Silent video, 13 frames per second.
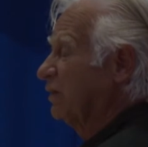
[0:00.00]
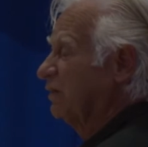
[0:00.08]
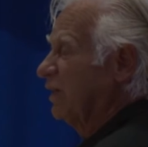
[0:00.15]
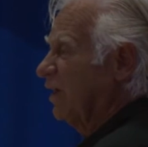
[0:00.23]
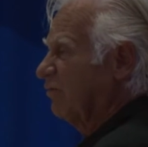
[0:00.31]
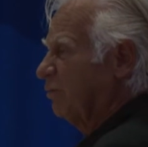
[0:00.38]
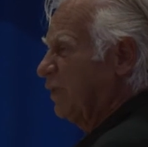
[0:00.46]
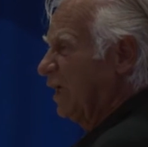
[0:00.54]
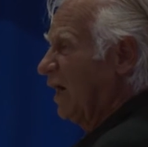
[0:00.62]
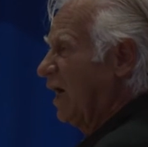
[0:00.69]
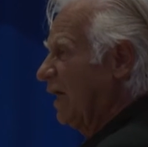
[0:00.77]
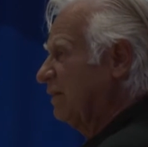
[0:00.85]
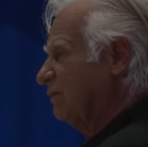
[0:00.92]
got the
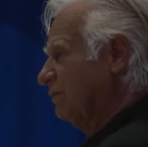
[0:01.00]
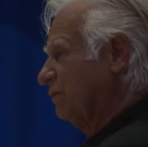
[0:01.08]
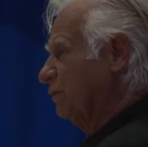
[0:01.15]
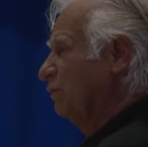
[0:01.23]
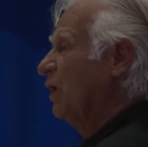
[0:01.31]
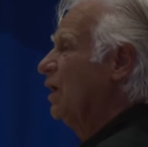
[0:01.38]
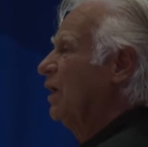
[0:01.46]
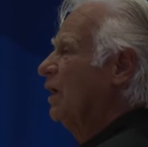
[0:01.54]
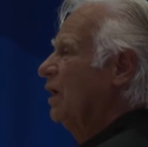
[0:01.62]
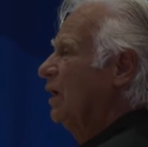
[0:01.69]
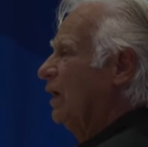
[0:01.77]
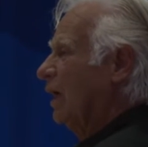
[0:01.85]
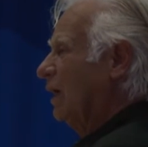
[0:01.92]
FBI to
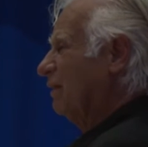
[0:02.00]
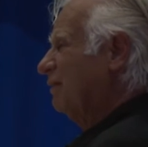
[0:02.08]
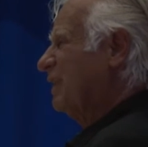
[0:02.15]
uh,